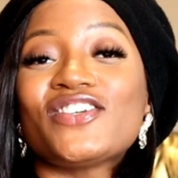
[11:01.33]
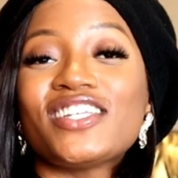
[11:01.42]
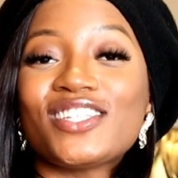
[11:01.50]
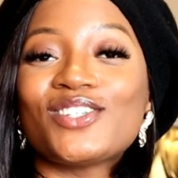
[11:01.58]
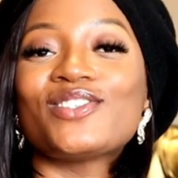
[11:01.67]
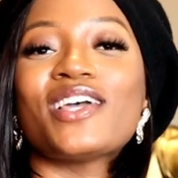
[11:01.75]
sure
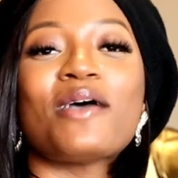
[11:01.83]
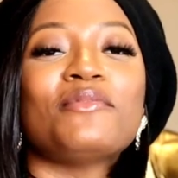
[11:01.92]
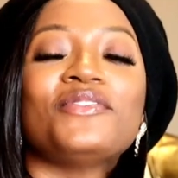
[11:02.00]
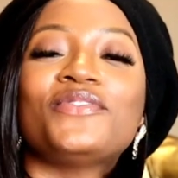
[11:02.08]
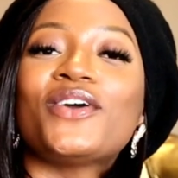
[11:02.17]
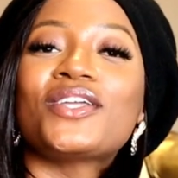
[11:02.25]
to do that
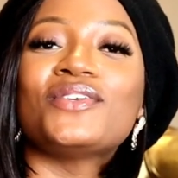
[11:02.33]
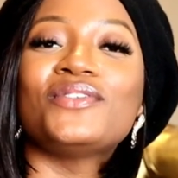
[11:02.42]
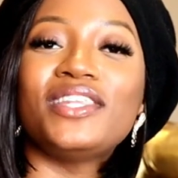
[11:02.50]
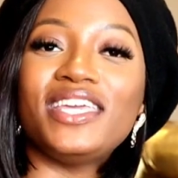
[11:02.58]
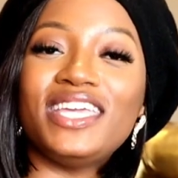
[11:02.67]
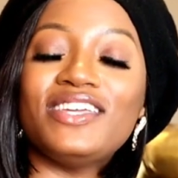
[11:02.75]
before
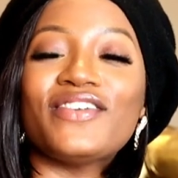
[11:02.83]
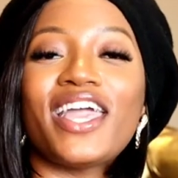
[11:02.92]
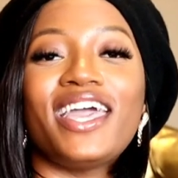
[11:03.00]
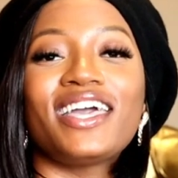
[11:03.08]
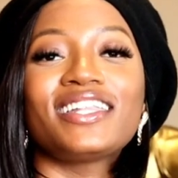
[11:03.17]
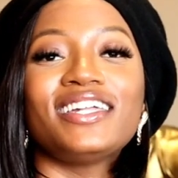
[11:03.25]
you leave
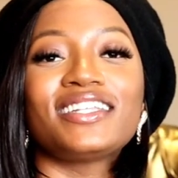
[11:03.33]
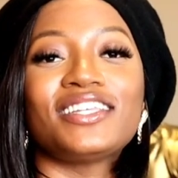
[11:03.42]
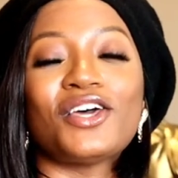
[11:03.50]
and click